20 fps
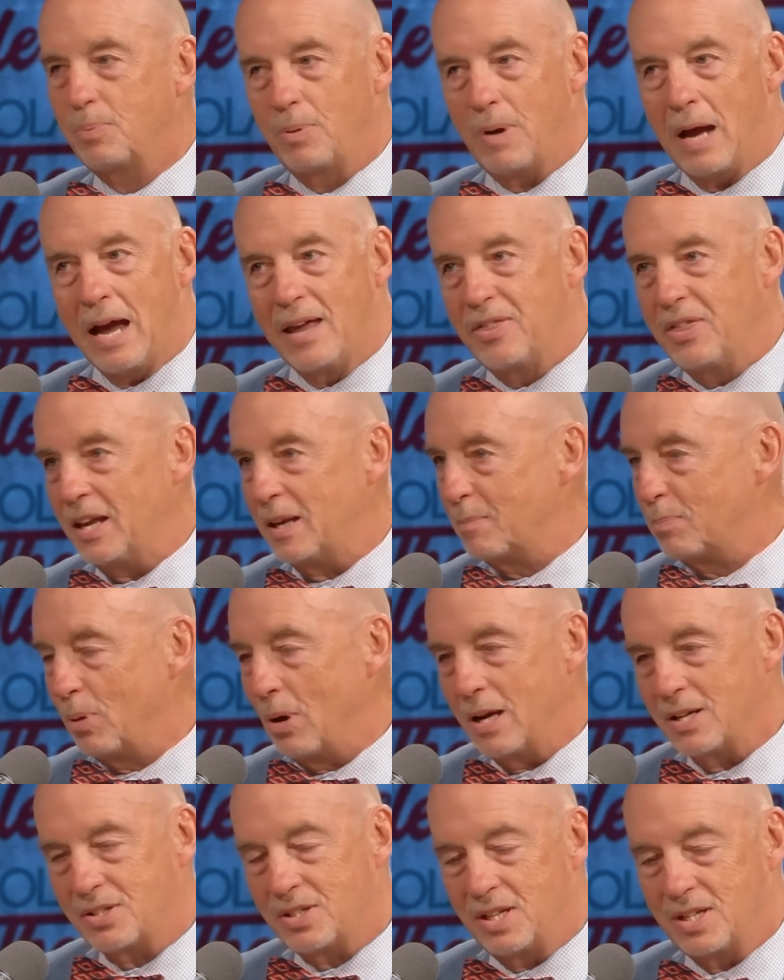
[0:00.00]
I think,
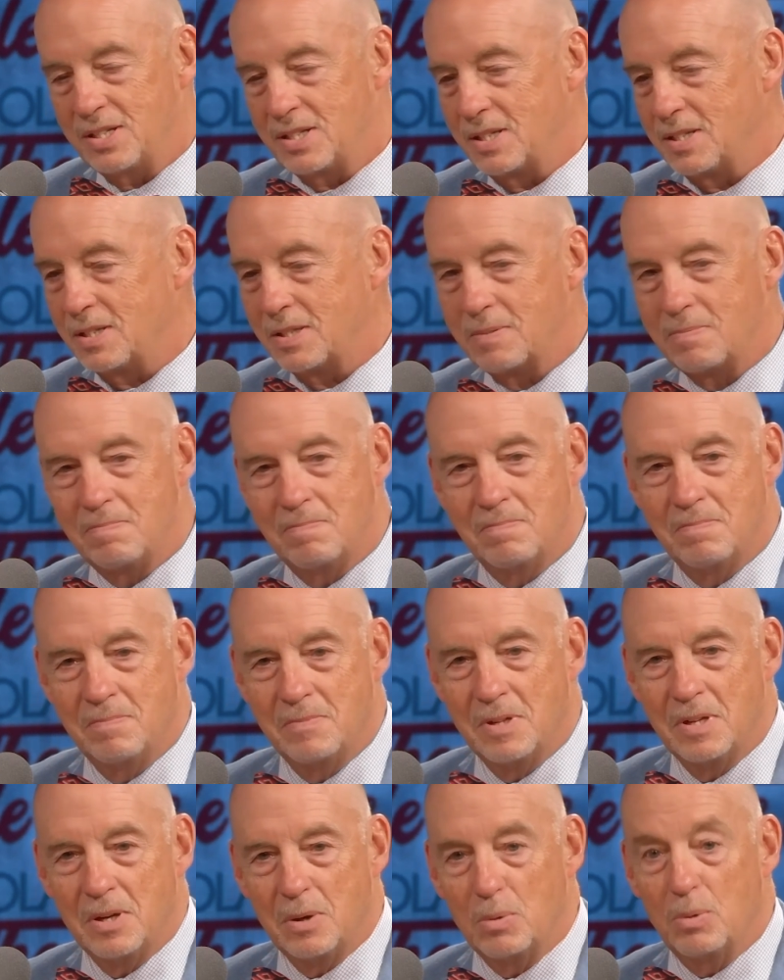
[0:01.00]
Processes
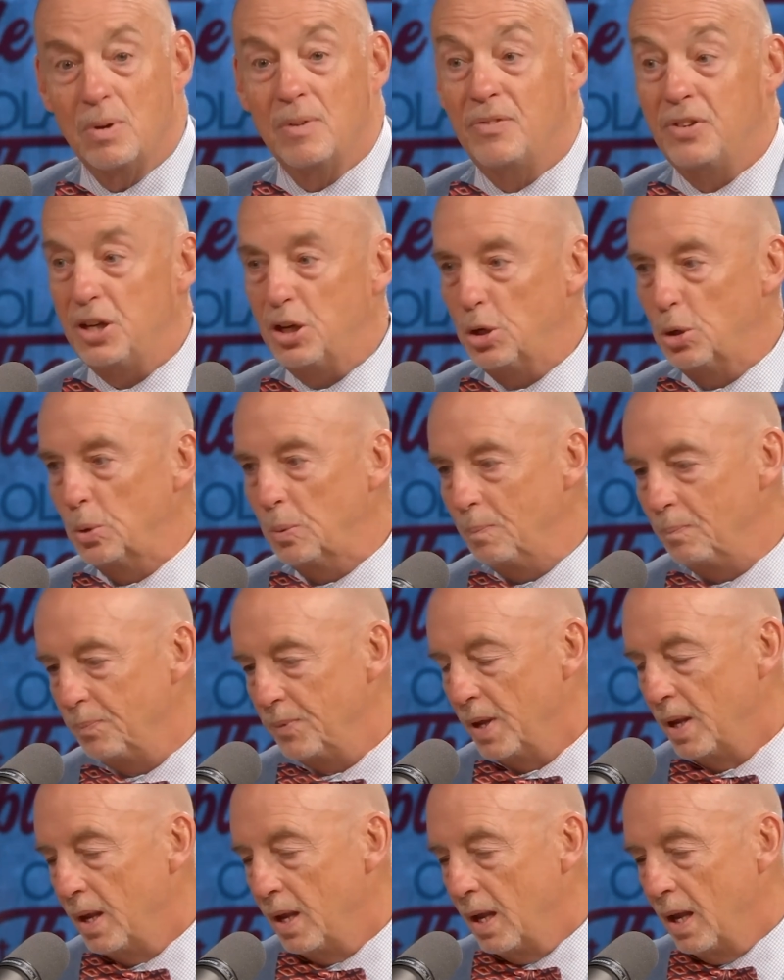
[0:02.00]
Review.
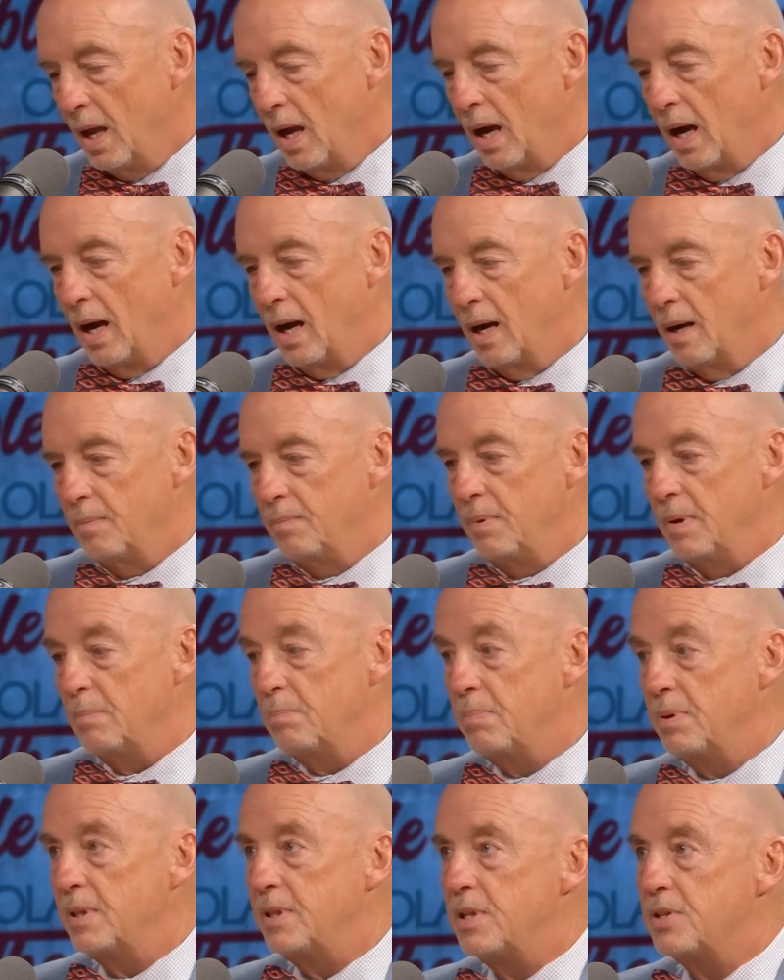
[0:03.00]

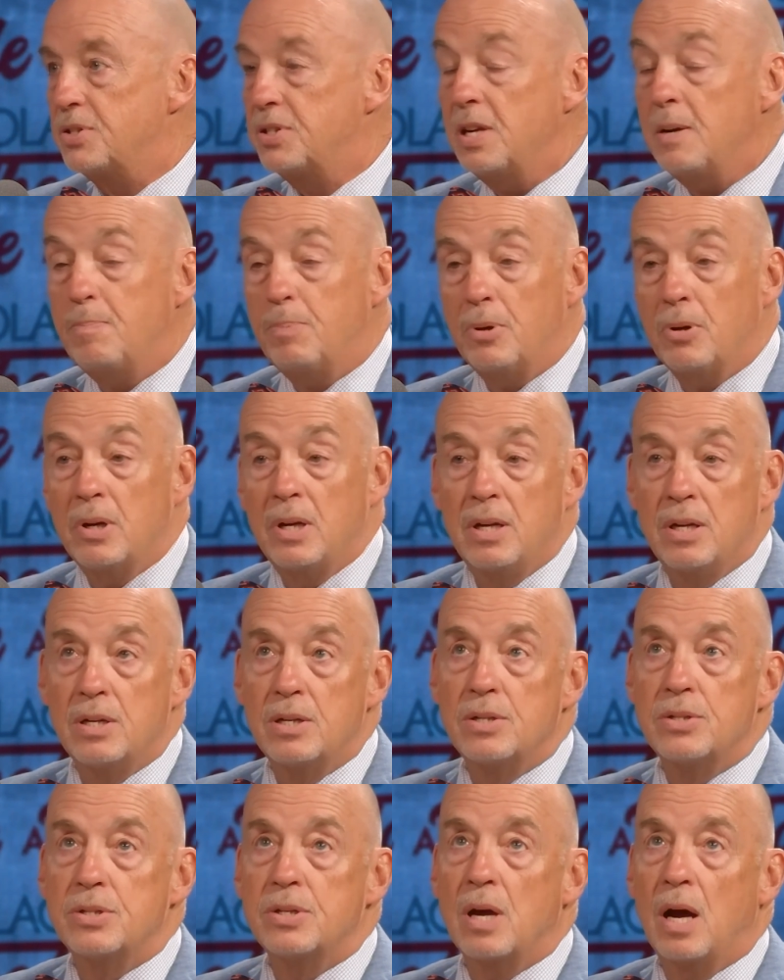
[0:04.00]
But the SIPR
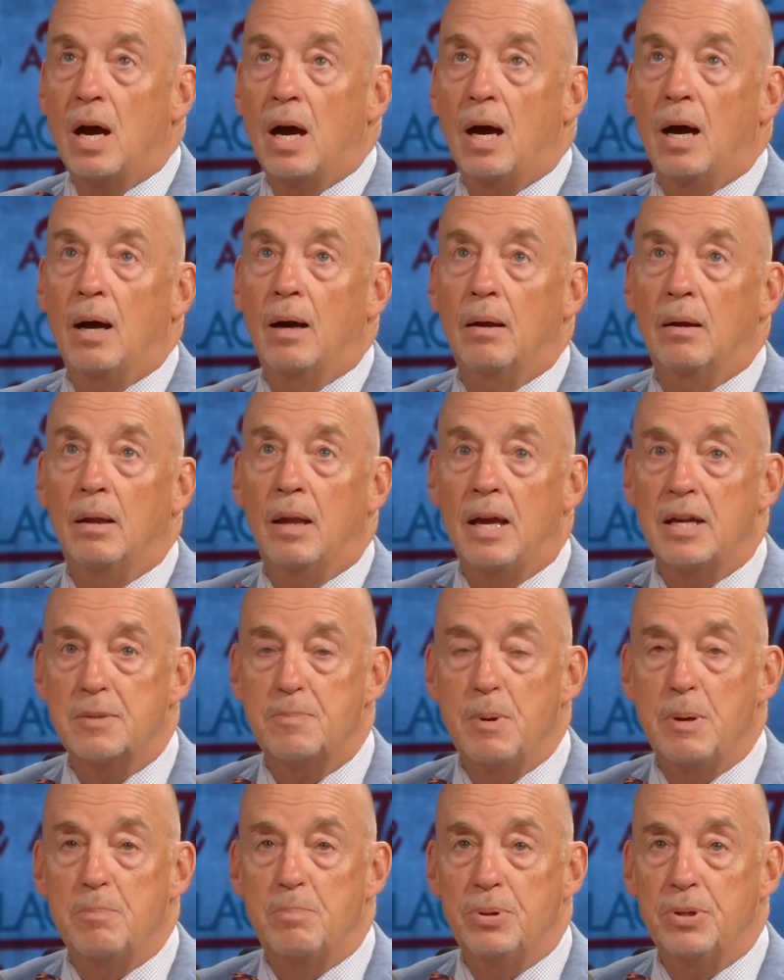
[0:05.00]
has
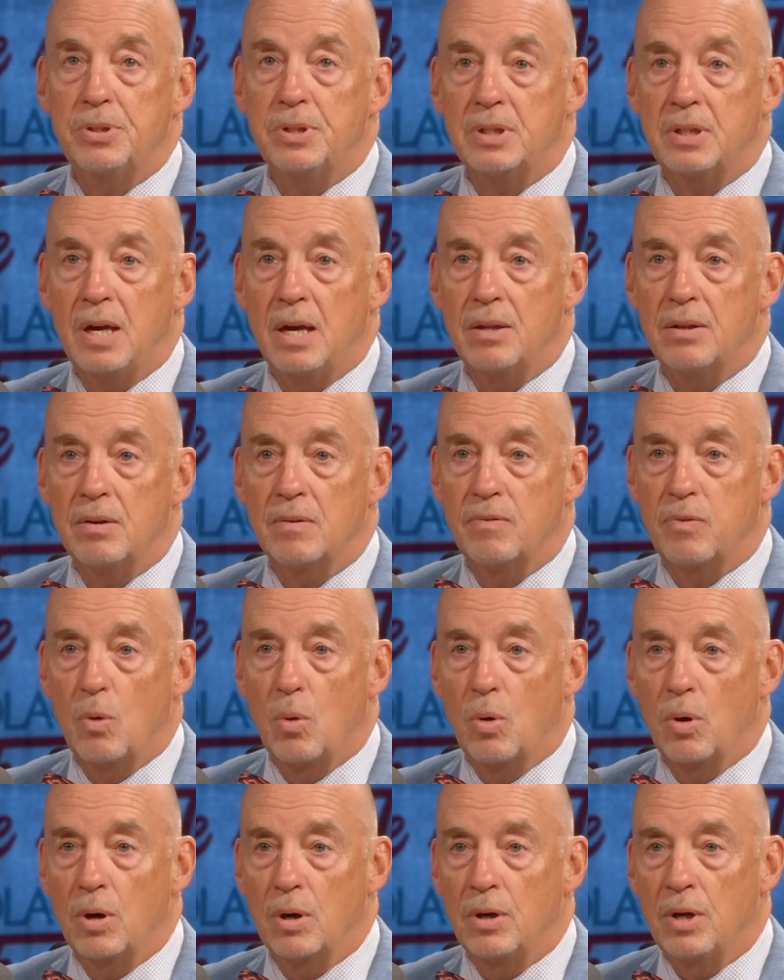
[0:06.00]
been put together
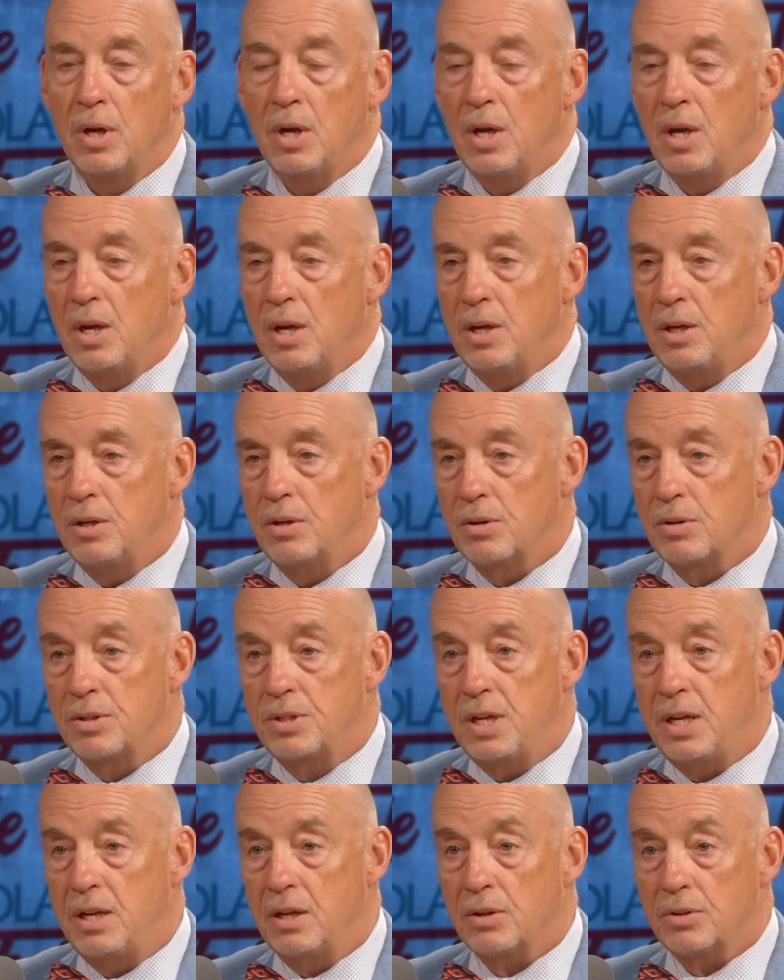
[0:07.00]
for your
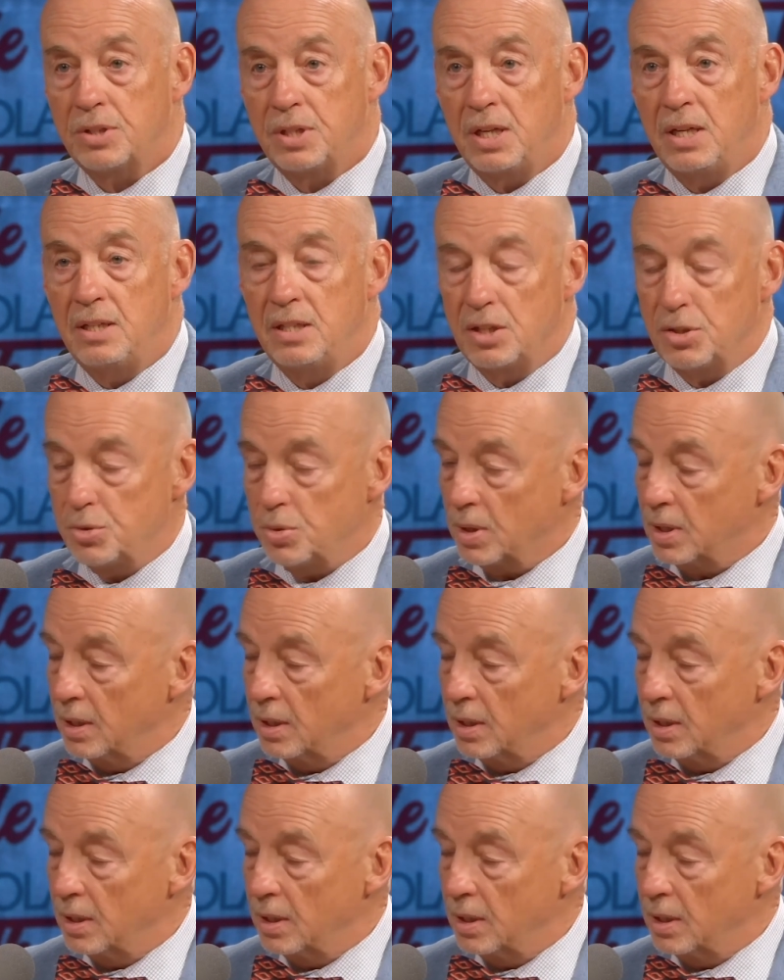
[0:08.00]
DLT district